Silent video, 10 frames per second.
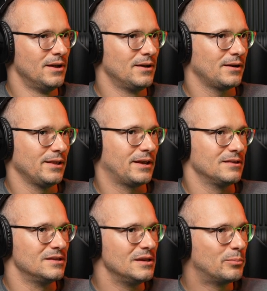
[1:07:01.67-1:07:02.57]
kind of like a
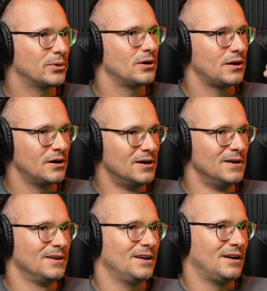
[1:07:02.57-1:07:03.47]
deeper
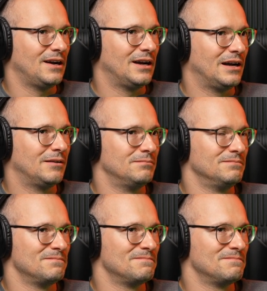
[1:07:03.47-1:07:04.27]
um,